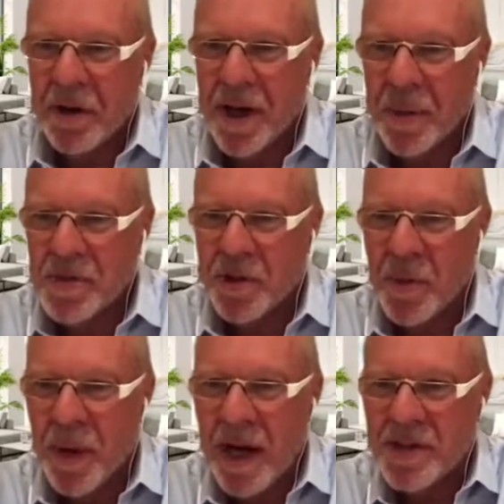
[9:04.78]
outcomes that are
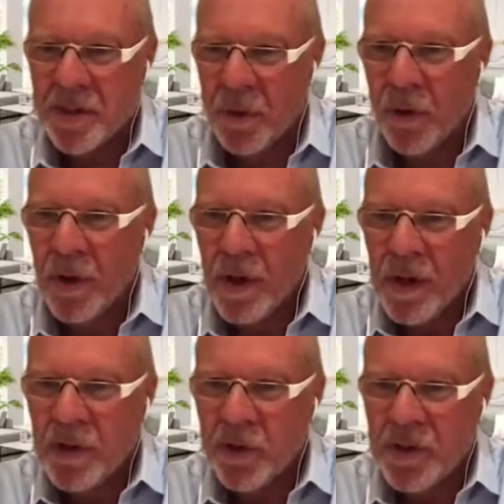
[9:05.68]
possible
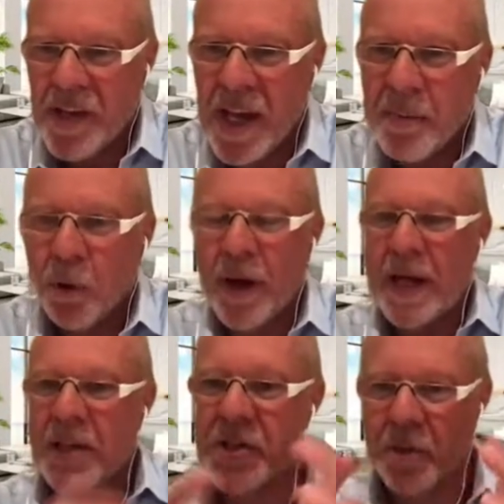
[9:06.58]
to the table.
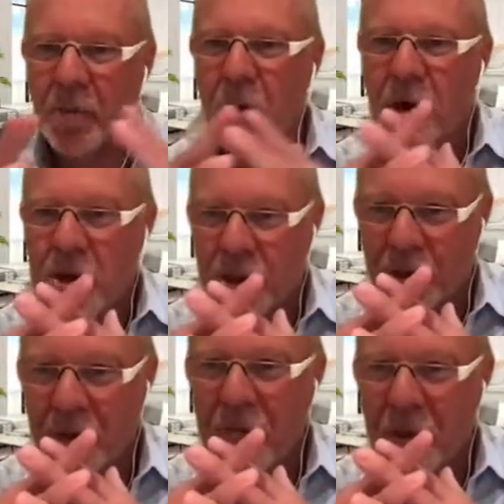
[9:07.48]
And it's the
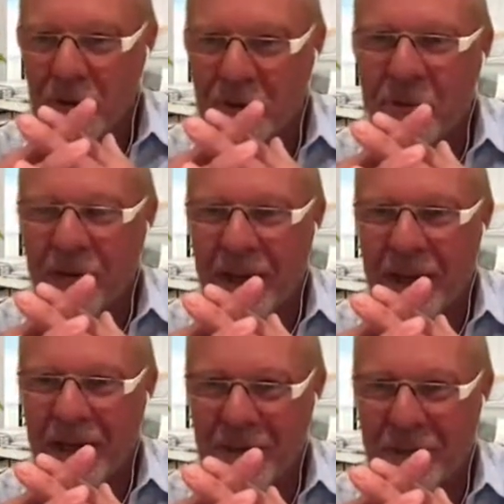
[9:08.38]
merger of those two
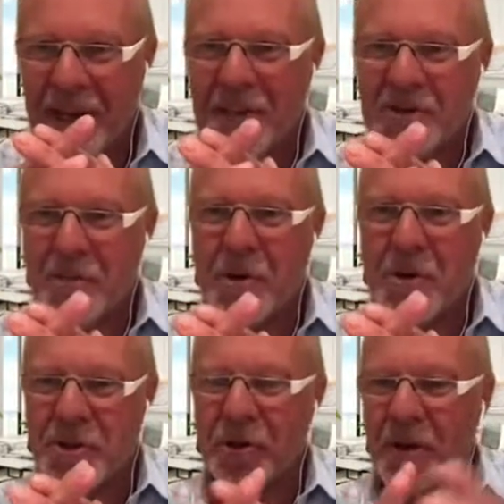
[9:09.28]
things, right? It's the
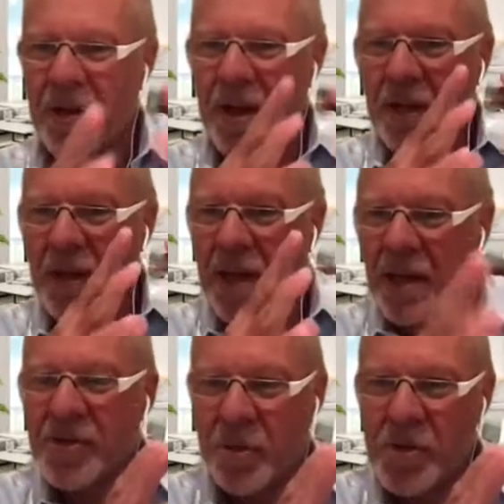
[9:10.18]
merger of the
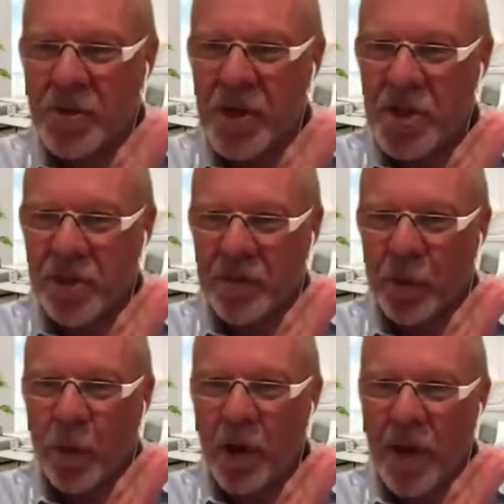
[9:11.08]
customer's vision
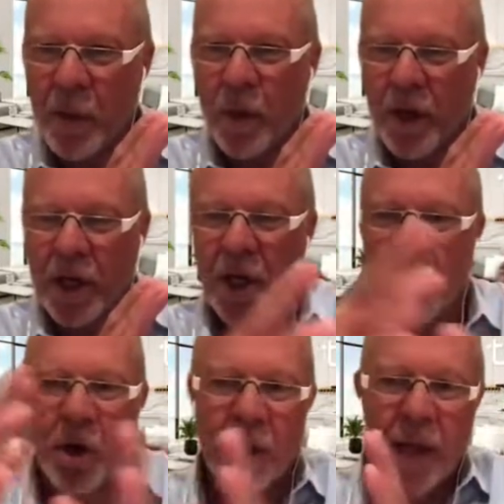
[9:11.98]
for where they want to
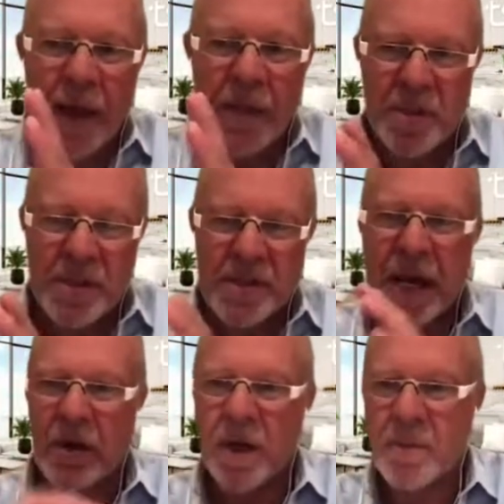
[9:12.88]
go and the
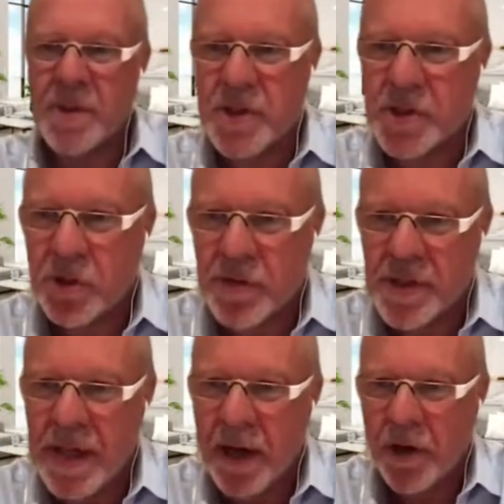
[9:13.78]
business outcomes that
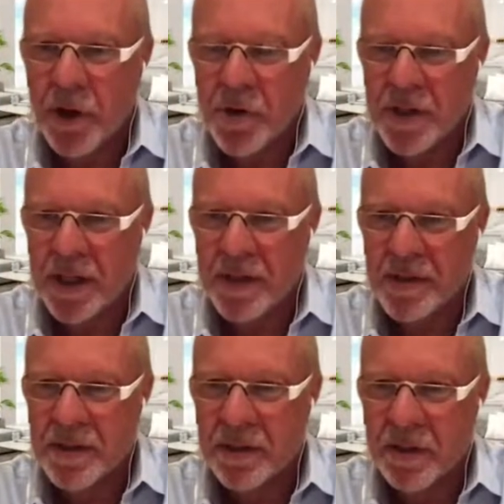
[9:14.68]
ServiceNow knows it
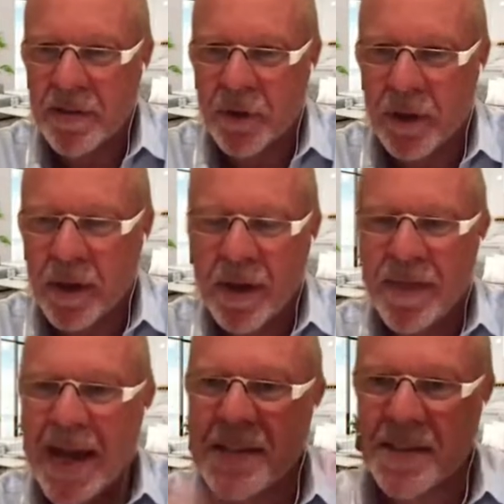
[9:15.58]
can deliver.
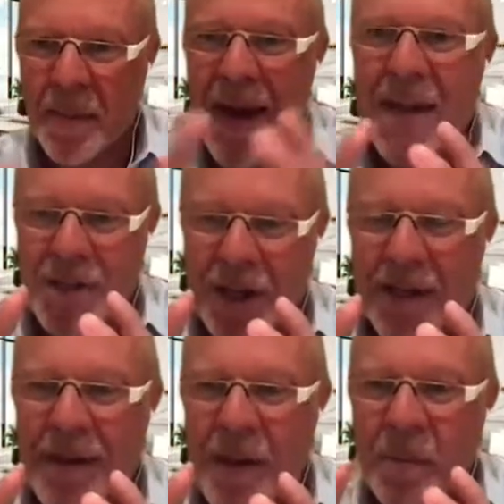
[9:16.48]
That's the
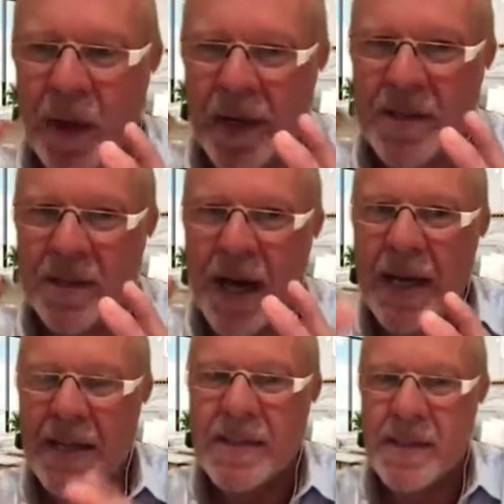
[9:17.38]
magic. But it's
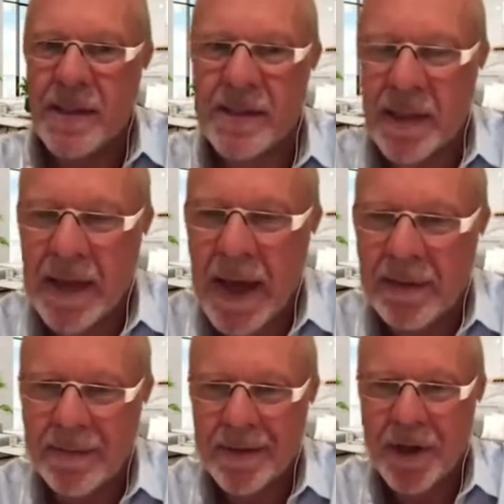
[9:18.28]
not easy to
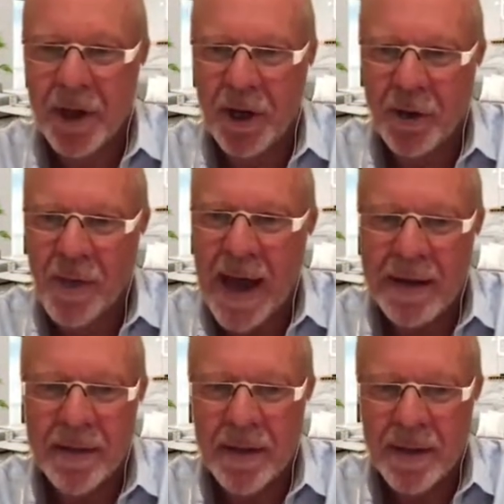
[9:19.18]
get, you know,
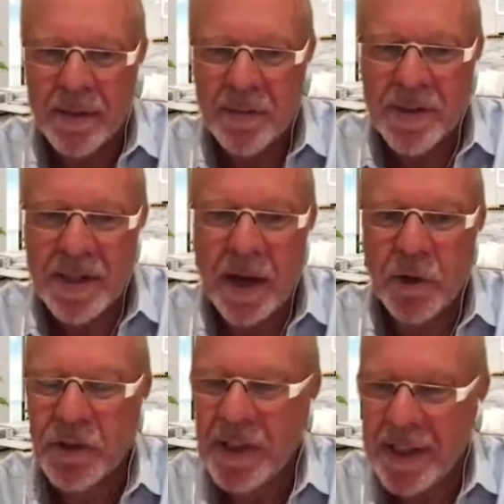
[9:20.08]
that
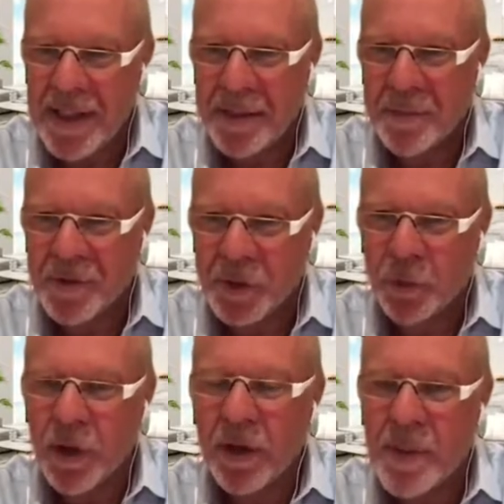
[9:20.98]
sales team to
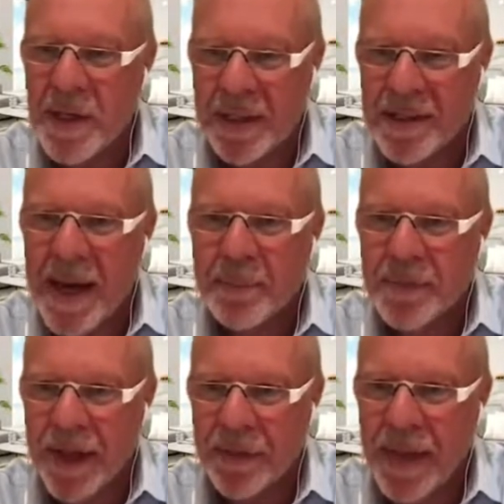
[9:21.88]
really be
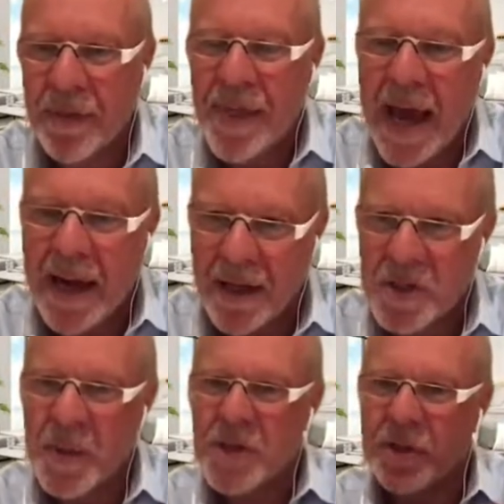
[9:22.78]
adept at, at that,
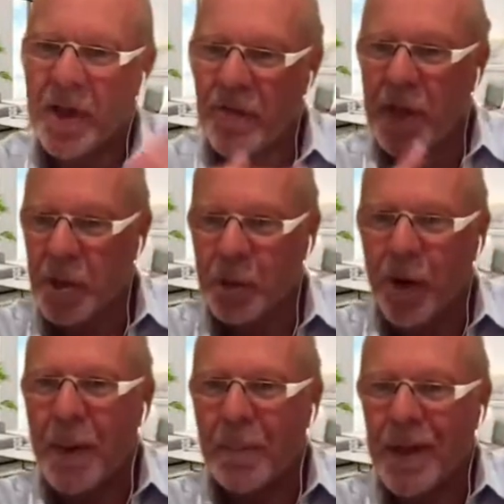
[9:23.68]
especially if they
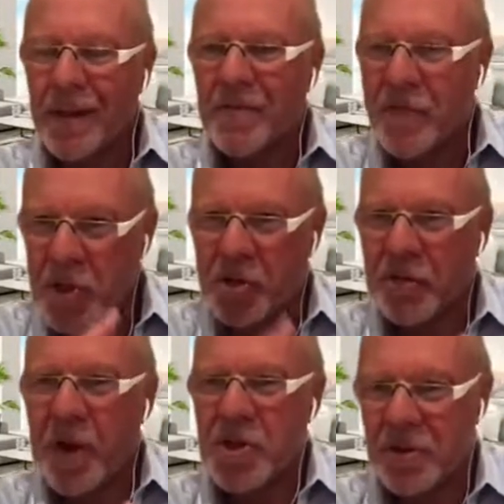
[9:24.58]
grew up feature
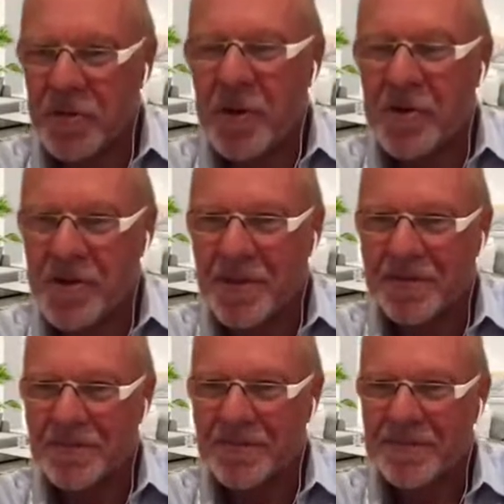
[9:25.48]
function first.